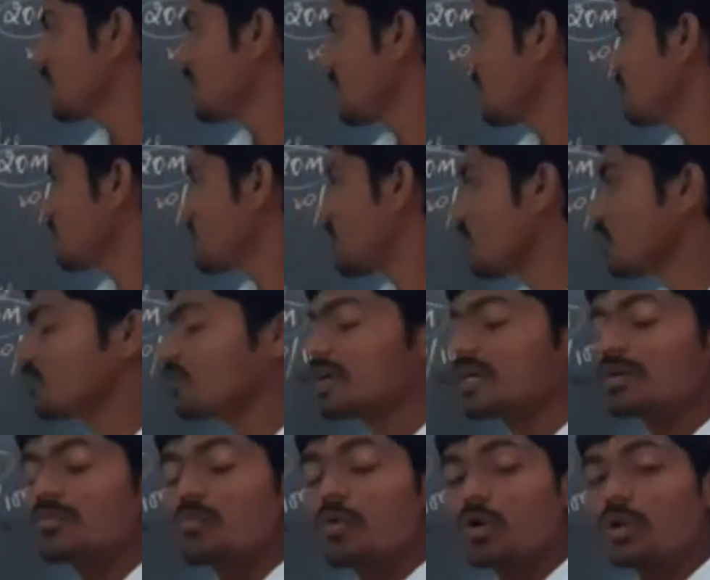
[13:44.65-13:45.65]
of
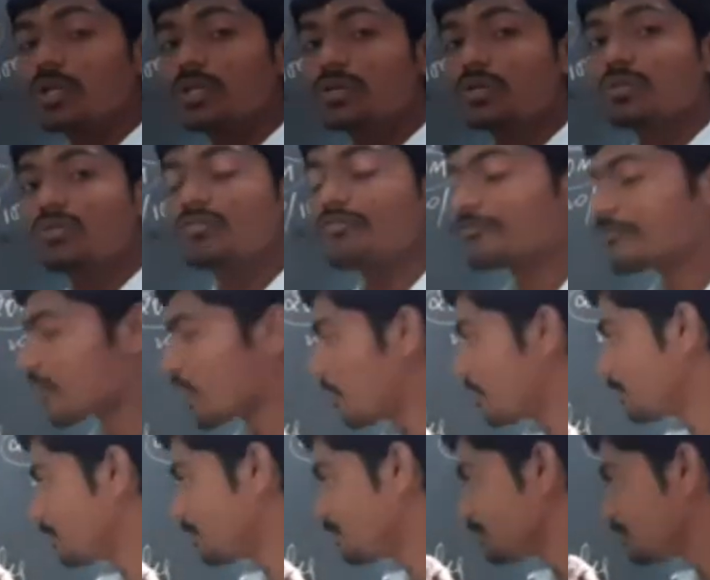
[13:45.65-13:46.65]
solvent molecule
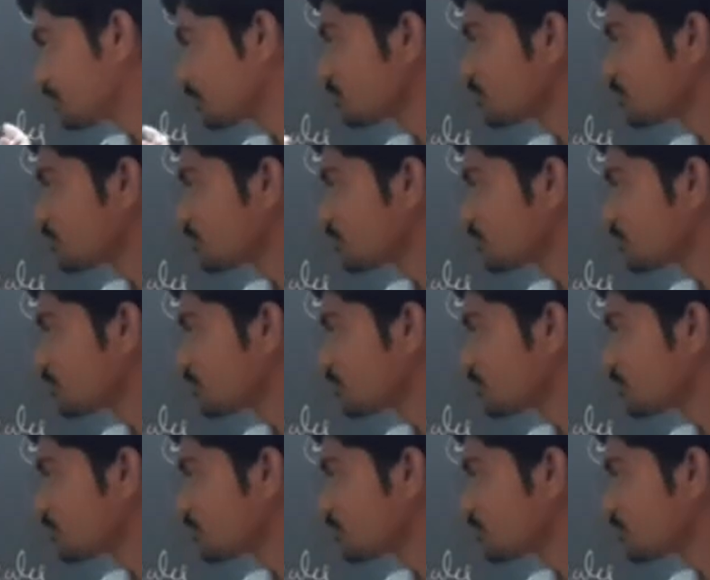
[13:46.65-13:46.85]
from